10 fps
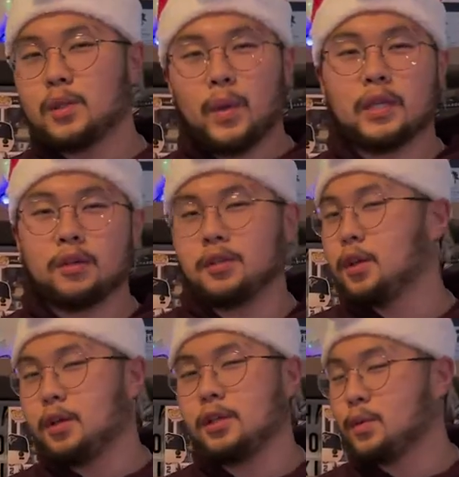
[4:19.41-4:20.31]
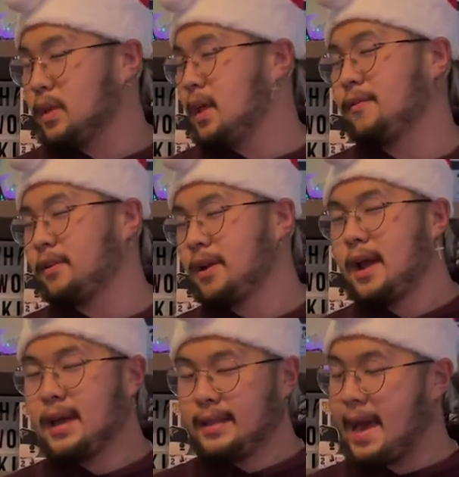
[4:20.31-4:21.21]
sweatshirts, hoodies, whatever
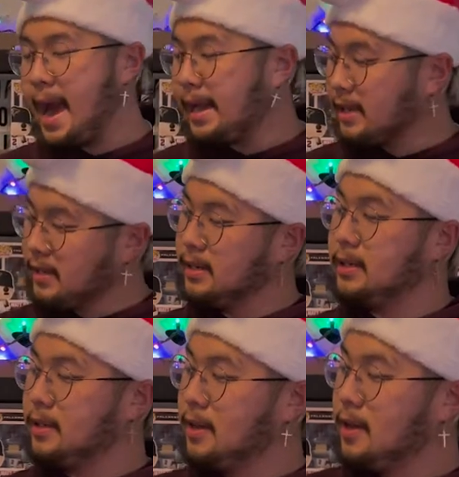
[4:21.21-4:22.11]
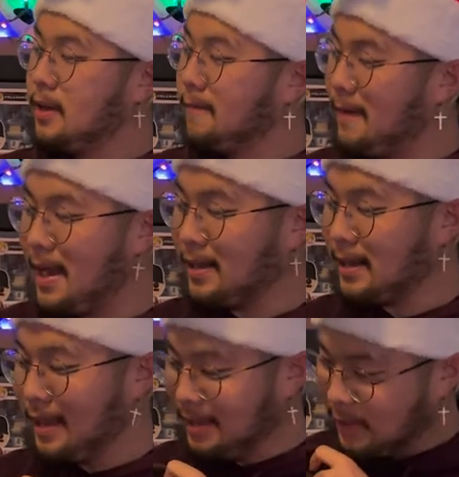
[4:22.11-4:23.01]
that I could find,
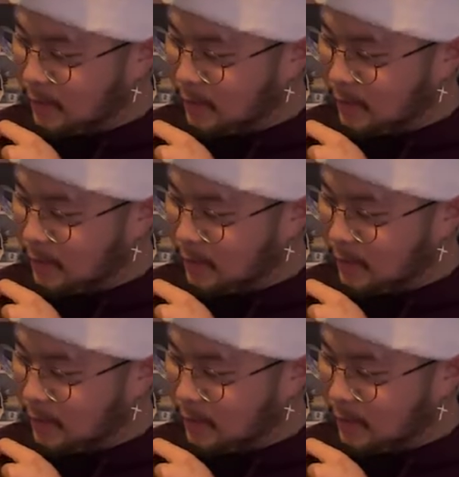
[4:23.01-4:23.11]
and this